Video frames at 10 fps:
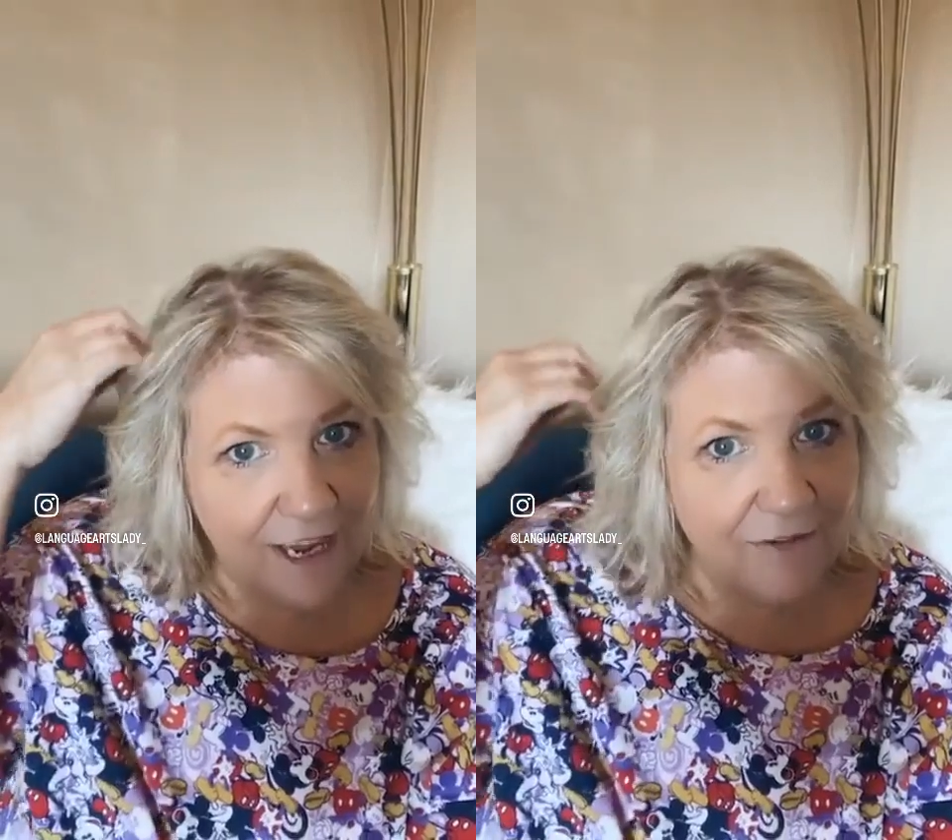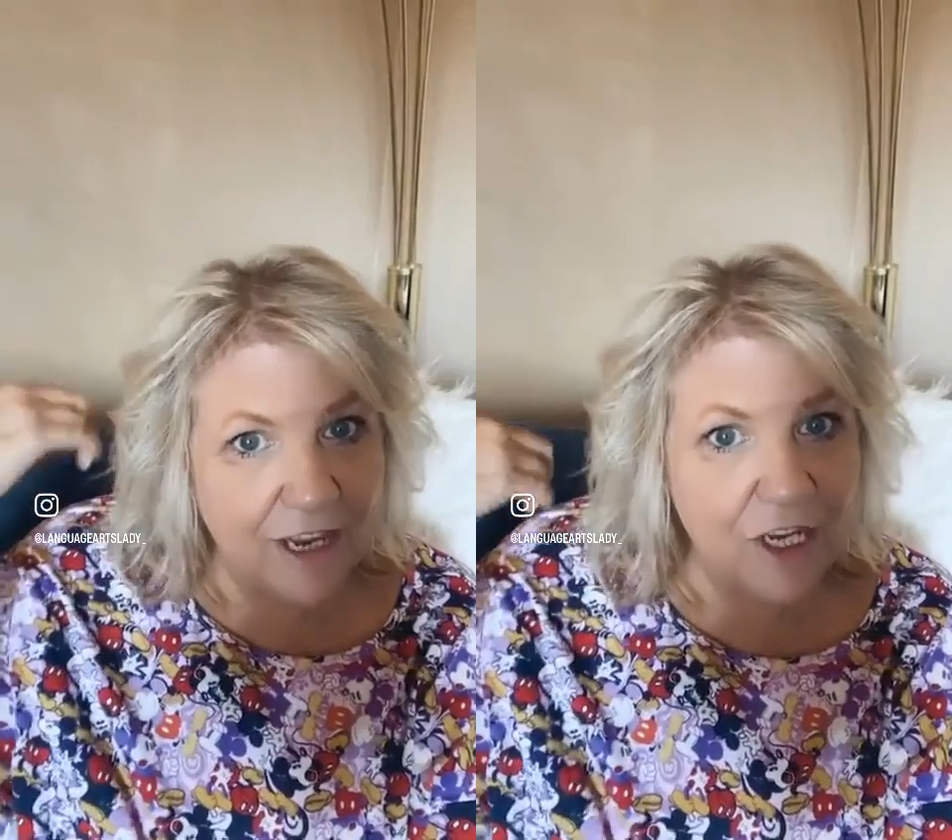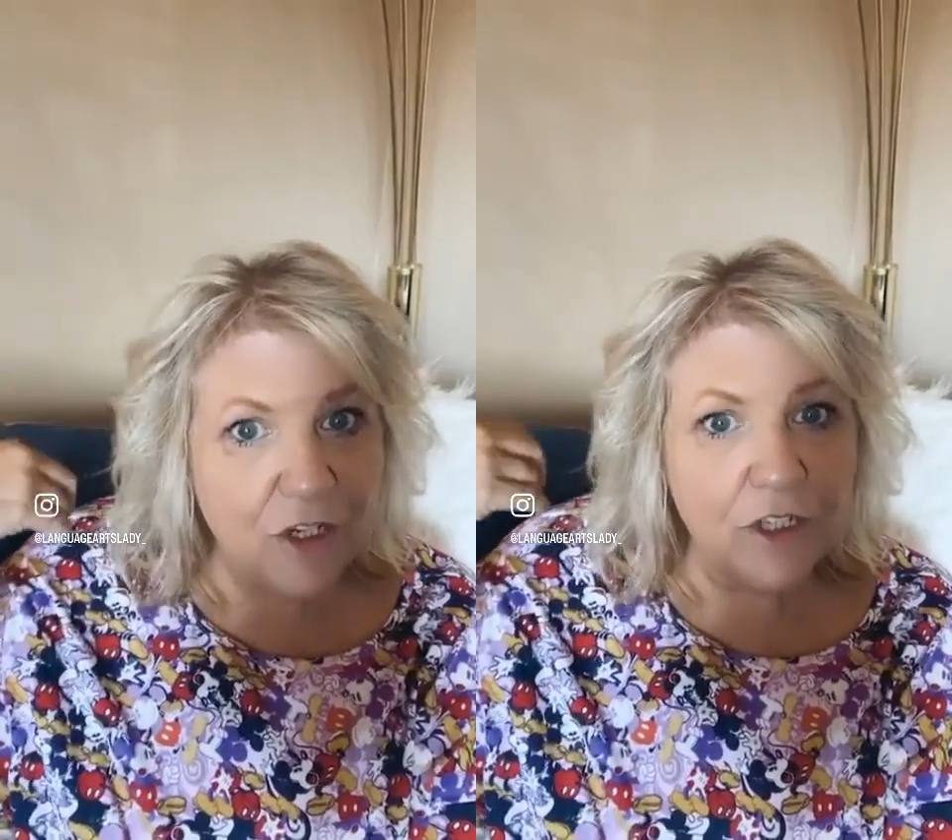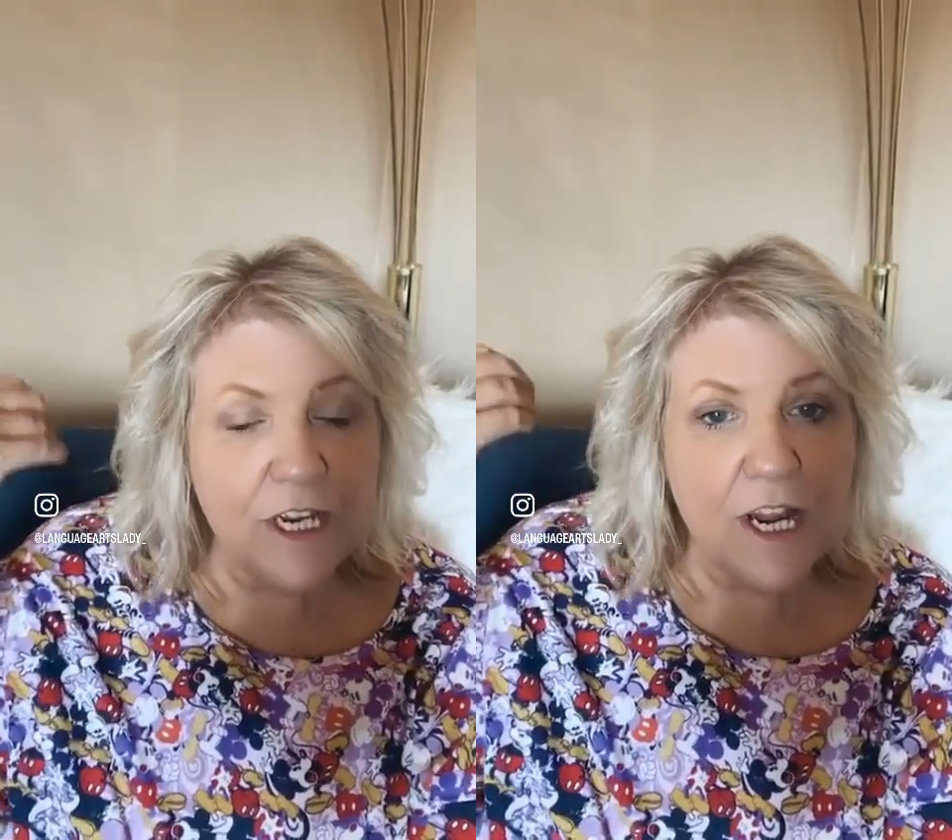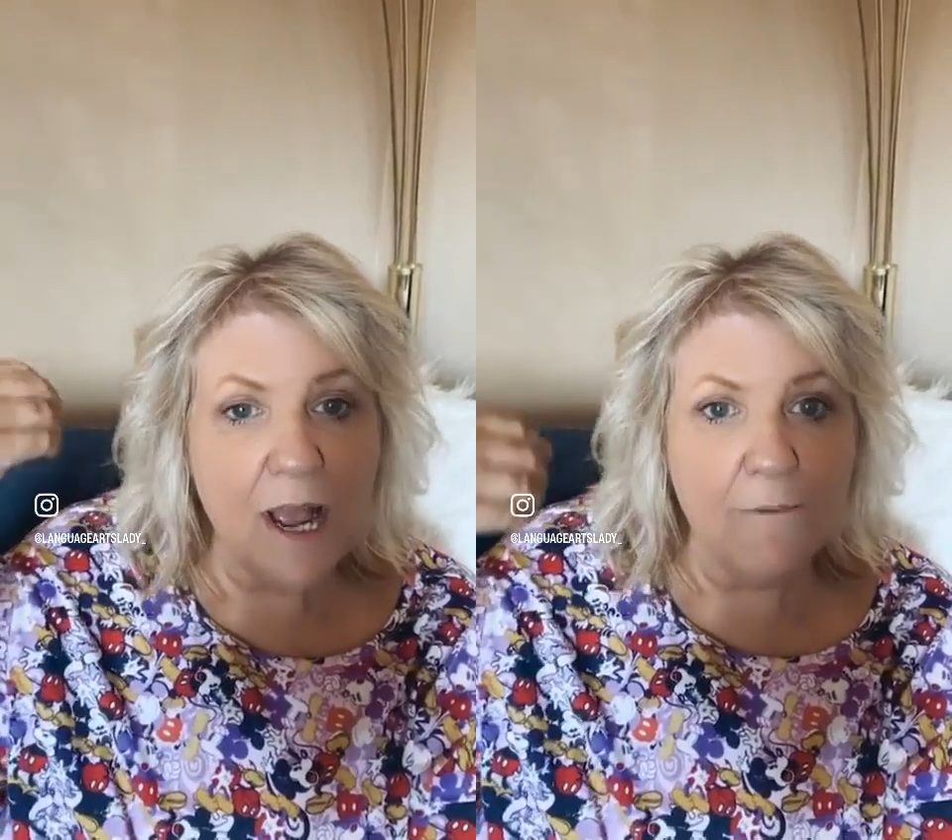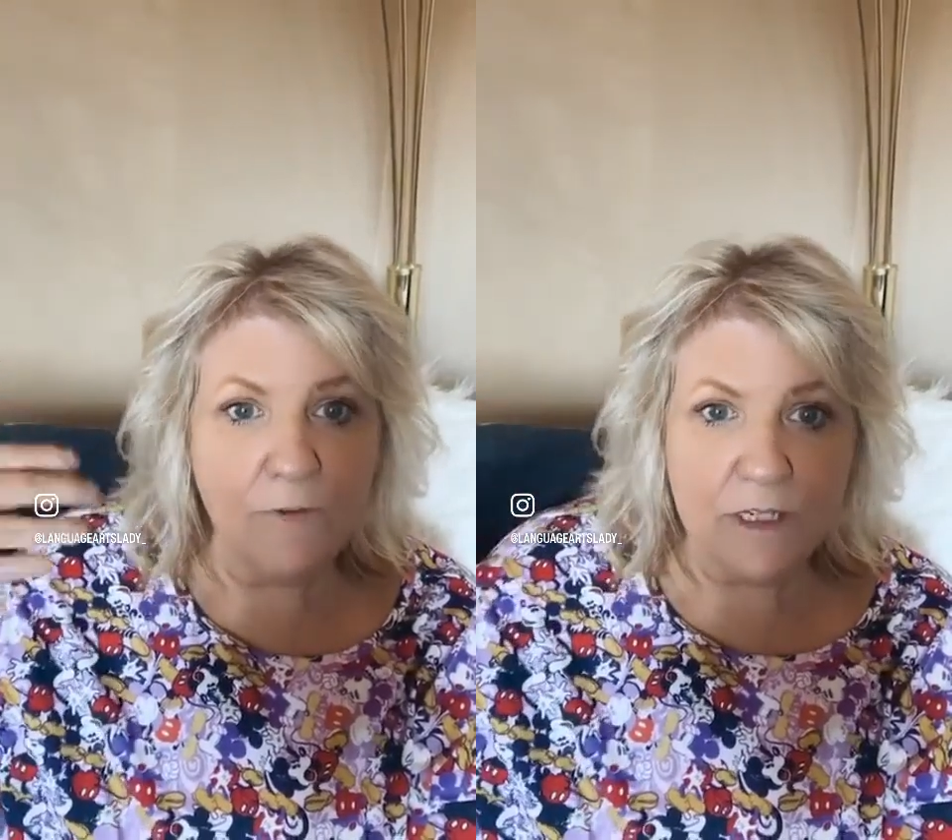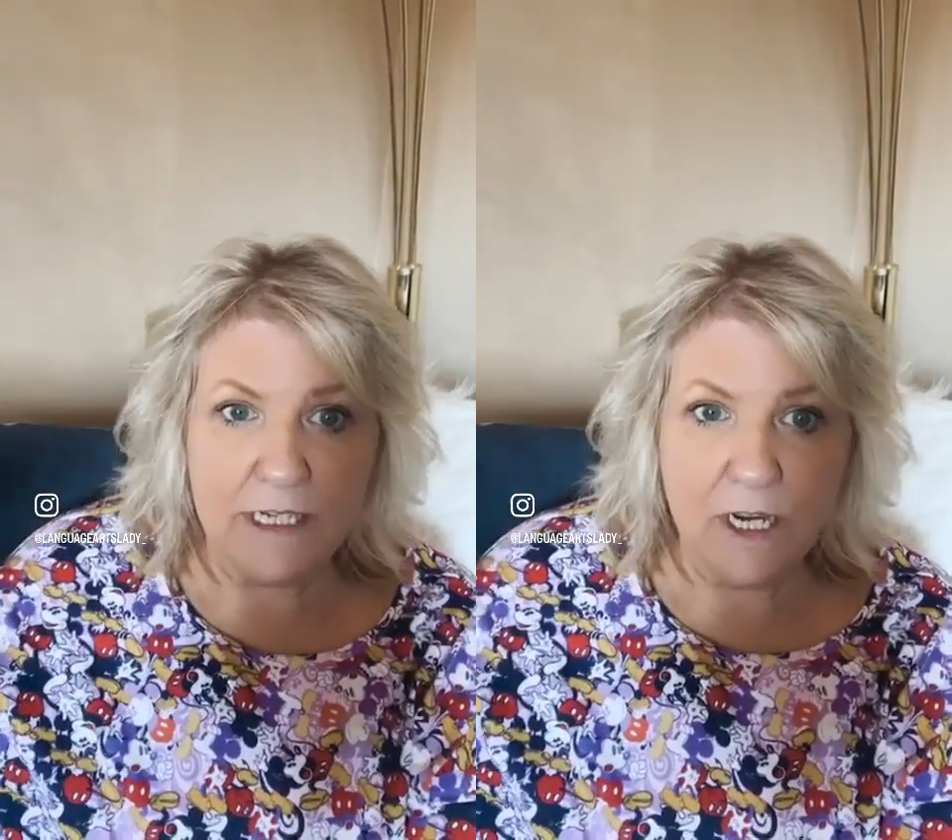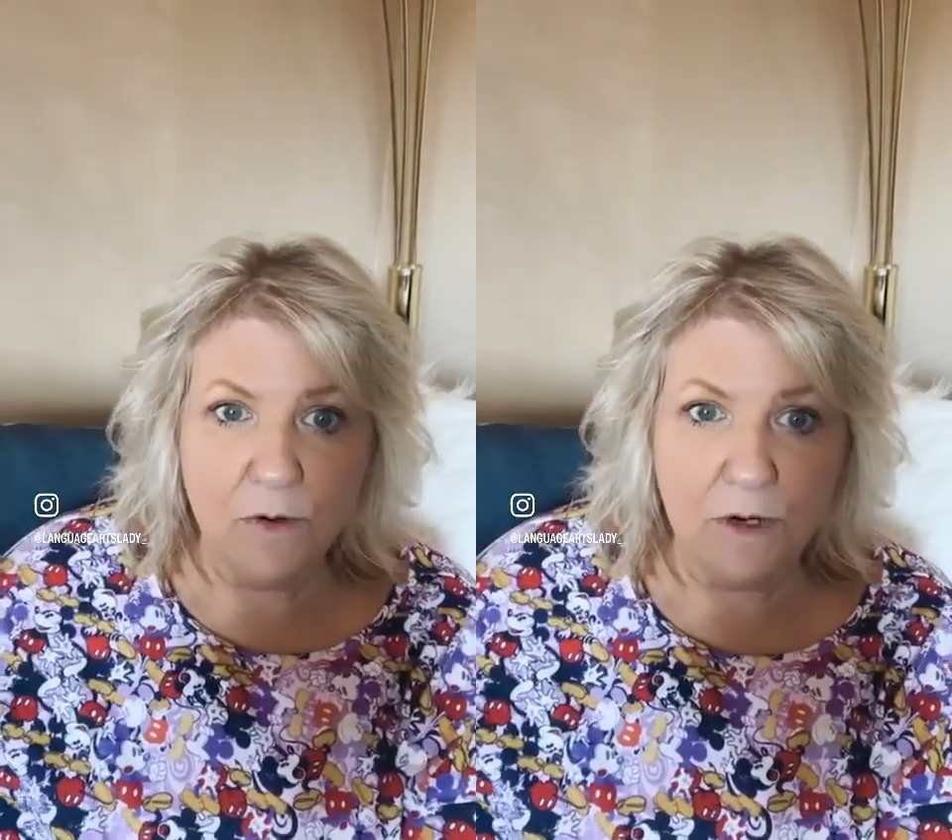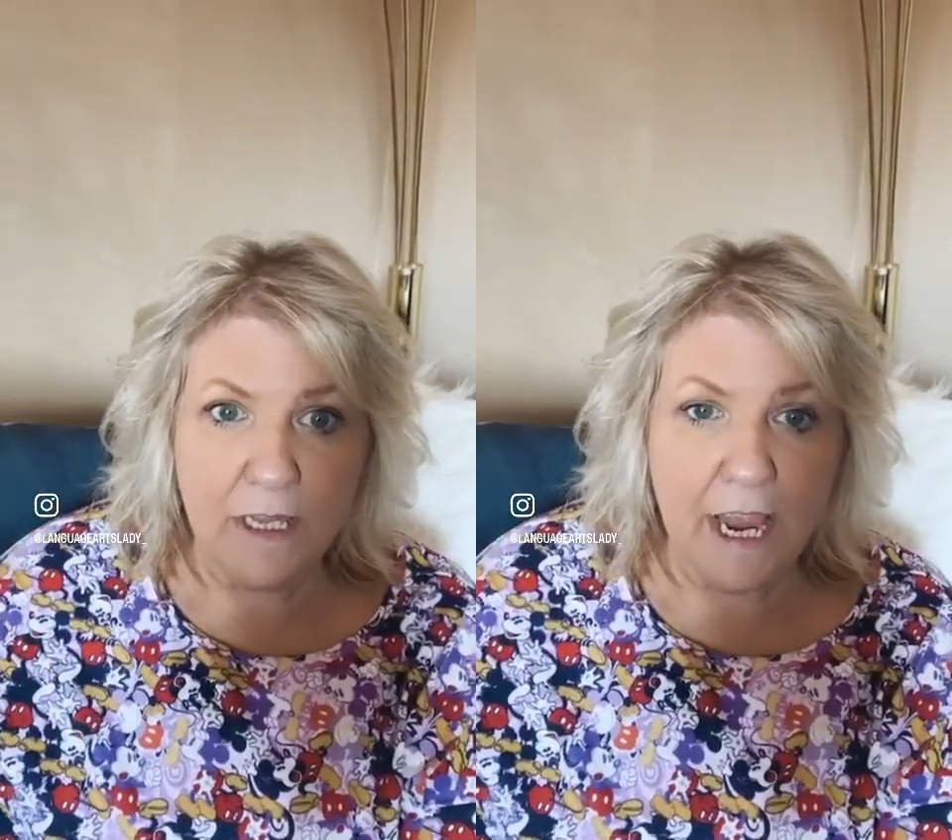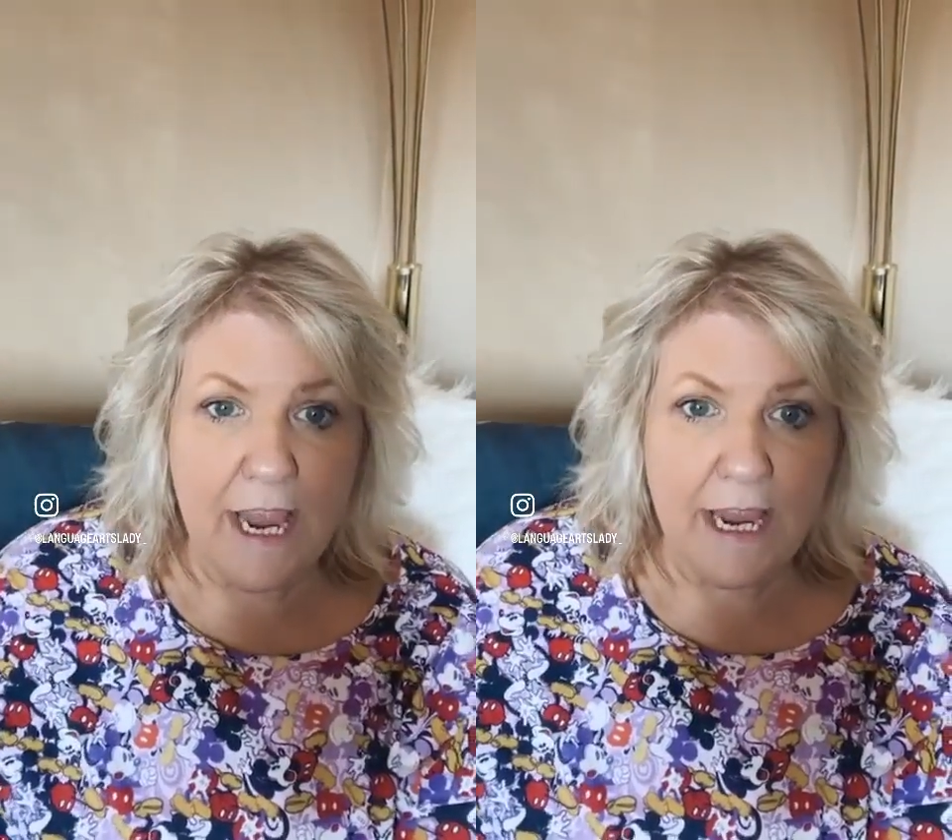they usually come for
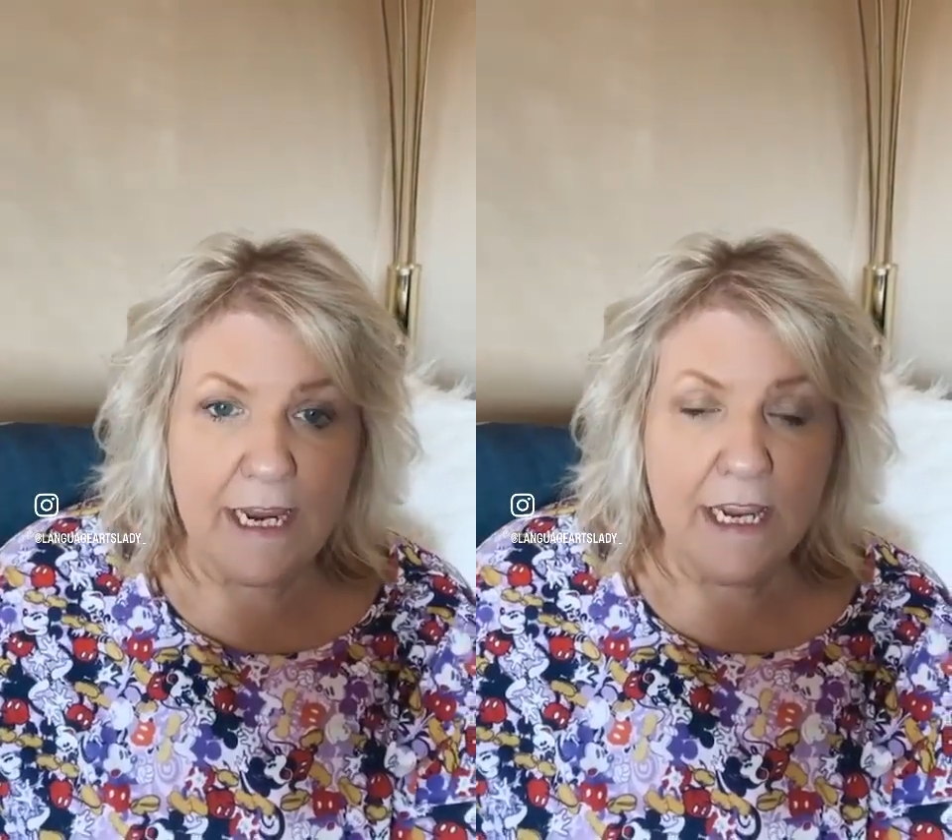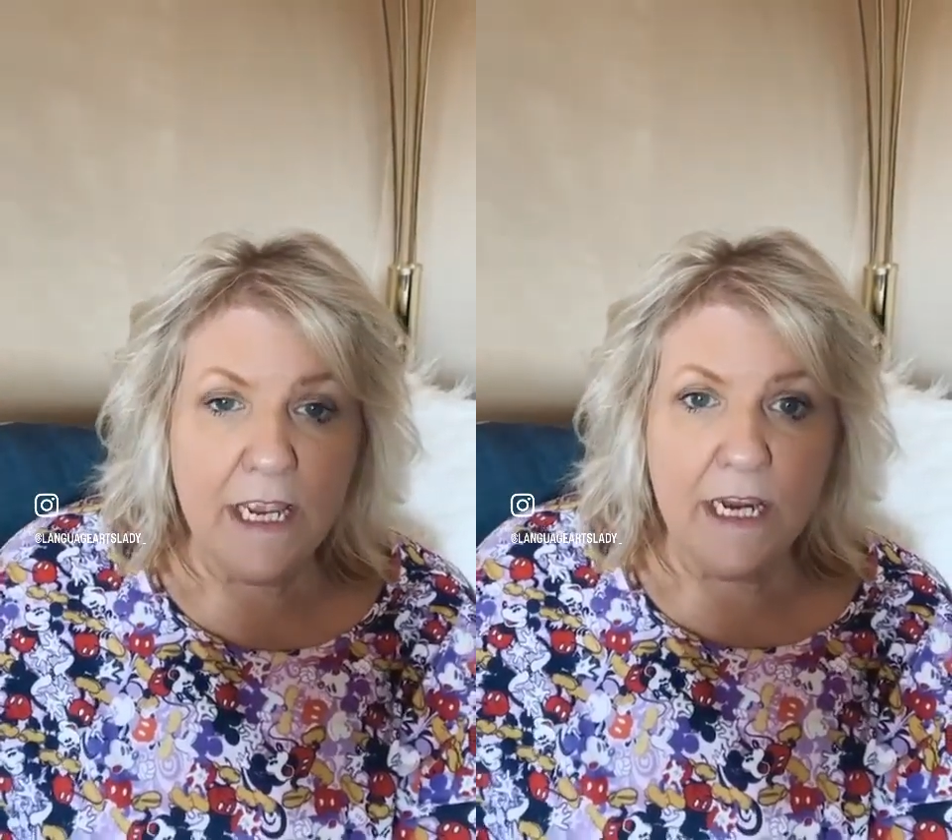CQLA,